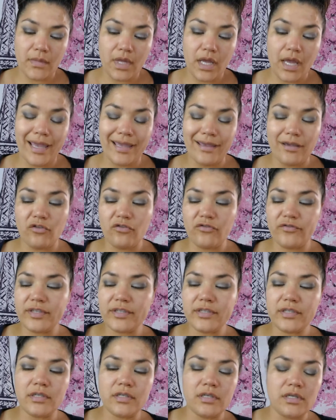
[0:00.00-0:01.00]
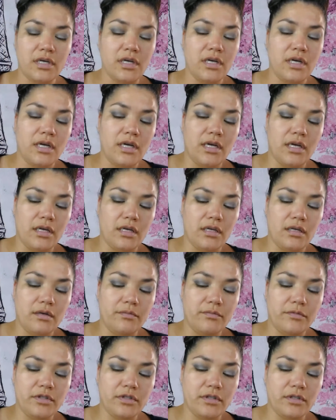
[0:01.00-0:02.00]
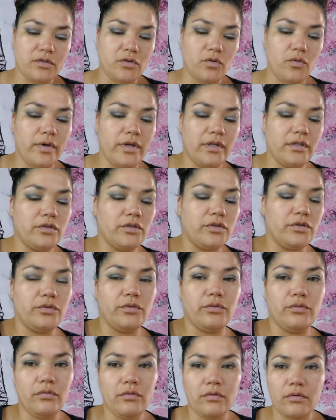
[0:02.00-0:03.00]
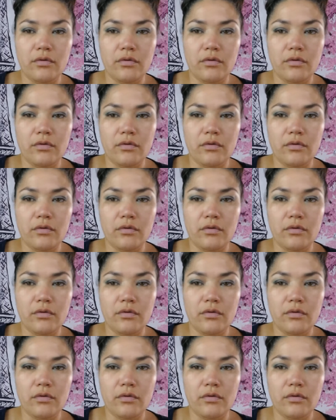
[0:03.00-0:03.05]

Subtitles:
Hangover, and I'm just going to